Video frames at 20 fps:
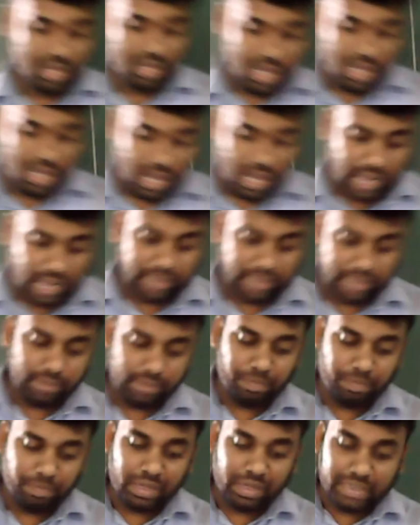And
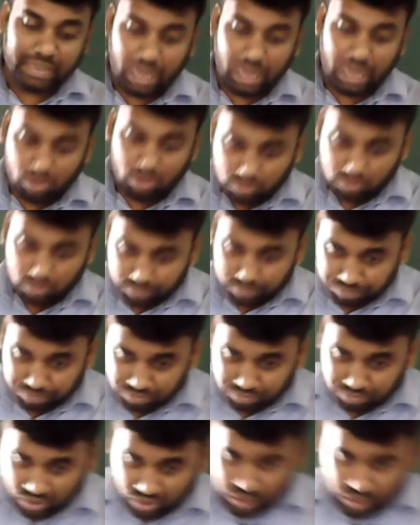now
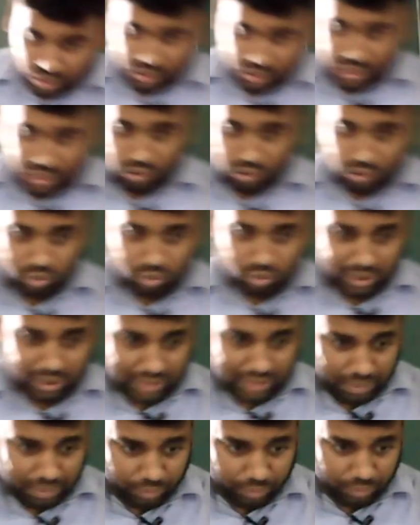students, I
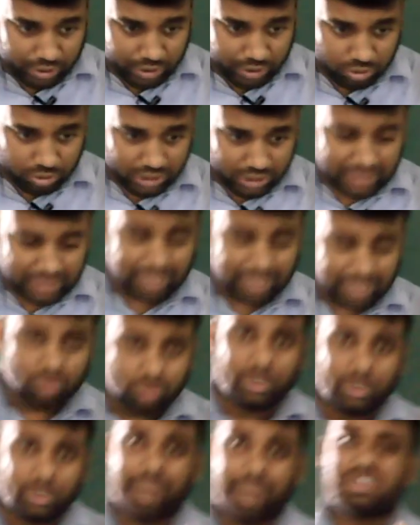am going to discuss two
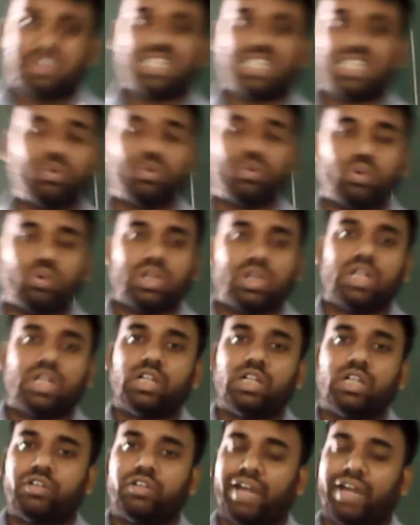MCQ.
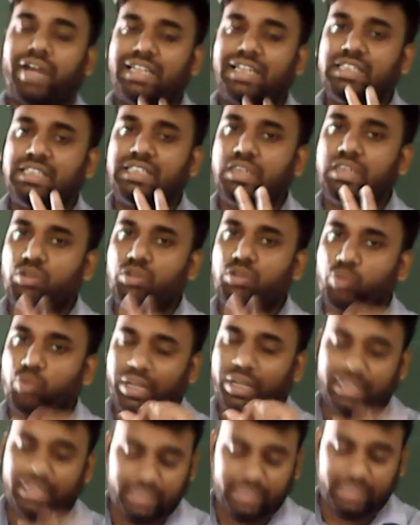Write it down
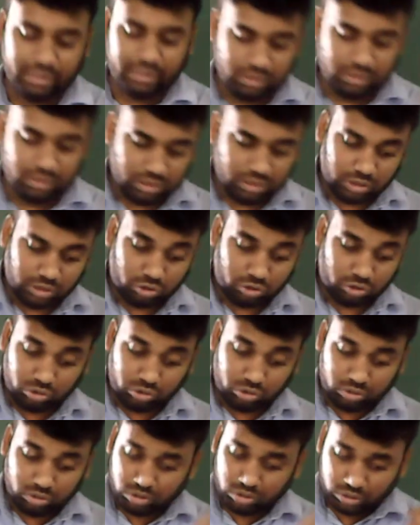quickly.
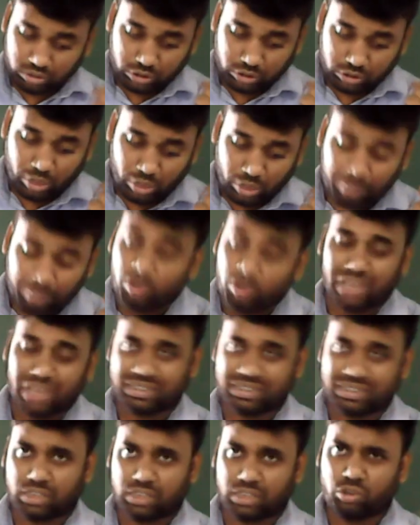You have to answer.
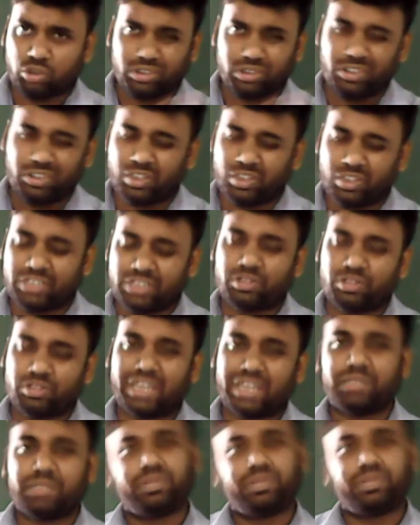No need to write
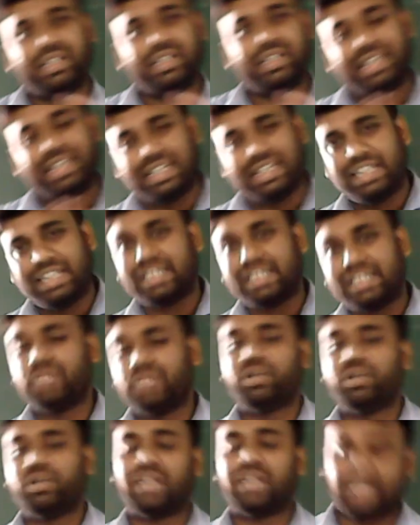it later, you
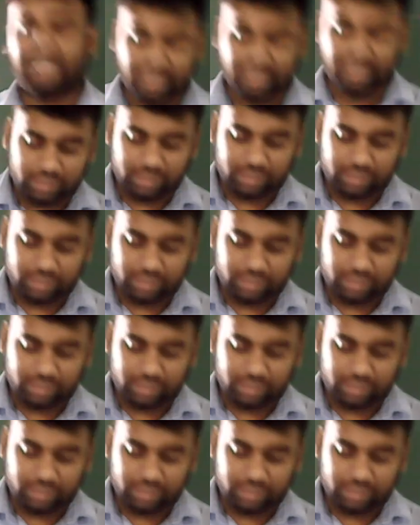will write it.